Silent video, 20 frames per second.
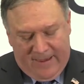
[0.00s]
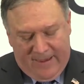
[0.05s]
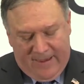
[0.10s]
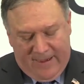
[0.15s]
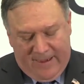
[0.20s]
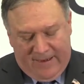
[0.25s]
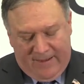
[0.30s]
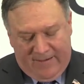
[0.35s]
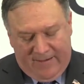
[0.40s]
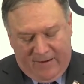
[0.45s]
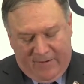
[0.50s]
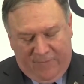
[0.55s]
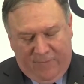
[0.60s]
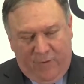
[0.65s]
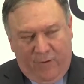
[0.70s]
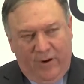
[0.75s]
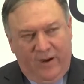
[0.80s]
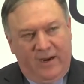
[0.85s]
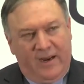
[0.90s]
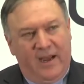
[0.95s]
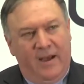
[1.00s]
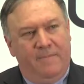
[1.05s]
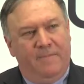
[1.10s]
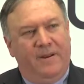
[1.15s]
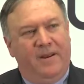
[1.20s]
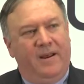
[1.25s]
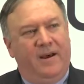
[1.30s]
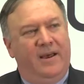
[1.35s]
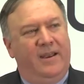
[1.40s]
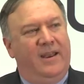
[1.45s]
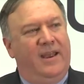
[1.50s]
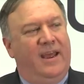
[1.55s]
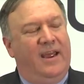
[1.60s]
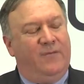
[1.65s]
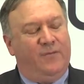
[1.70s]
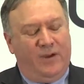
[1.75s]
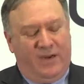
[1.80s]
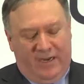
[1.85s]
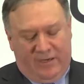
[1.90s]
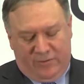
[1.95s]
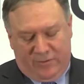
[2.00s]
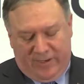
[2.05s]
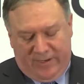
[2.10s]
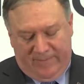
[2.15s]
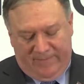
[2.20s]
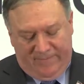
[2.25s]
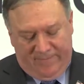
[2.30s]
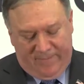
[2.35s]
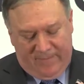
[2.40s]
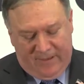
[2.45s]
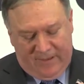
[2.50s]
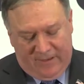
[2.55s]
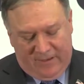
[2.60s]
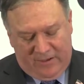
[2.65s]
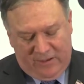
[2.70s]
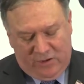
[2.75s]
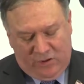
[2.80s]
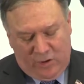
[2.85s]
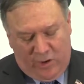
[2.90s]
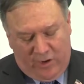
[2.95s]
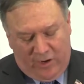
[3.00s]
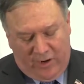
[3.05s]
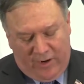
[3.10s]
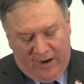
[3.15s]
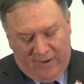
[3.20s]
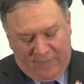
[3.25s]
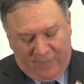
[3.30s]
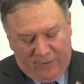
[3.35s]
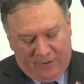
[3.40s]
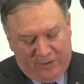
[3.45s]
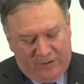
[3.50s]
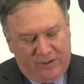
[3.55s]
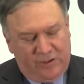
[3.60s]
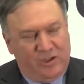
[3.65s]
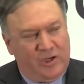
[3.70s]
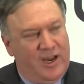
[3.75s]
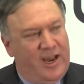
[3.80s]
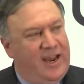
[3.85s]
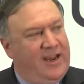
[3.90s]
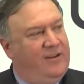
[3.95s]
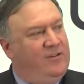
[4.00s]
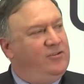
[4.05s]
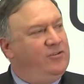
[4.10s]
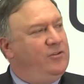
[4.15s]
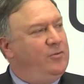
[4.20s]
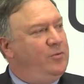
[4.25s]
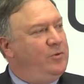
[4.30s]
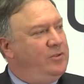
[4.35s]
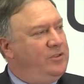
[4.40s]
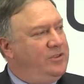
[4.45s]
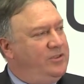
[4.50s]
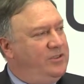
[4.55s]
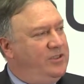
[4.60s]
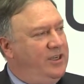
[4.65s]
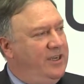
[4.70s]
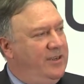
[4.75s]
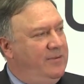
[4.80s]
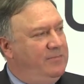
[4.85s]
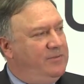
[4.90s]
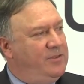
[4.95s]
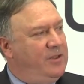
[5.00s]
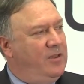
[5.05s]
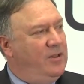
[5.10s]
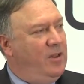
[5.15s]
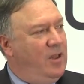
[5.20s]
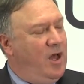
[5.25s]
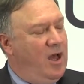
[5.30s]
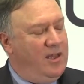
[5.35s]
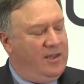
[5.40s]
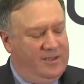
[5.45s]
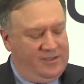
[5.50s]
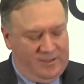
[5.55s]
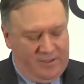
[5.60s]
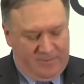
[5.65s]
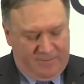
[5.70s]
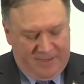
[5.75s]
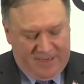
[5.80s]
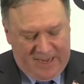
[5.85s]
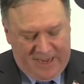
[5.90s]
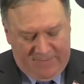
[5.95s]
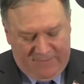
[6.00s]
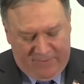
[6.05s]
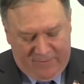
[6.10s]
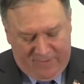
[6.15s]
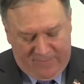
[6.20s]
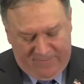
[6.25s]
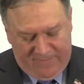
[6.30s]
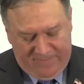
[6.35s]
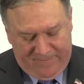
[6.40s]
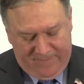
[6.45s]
It is therefore incumbent on every country to join our efforts to change the regime's lawless behavior.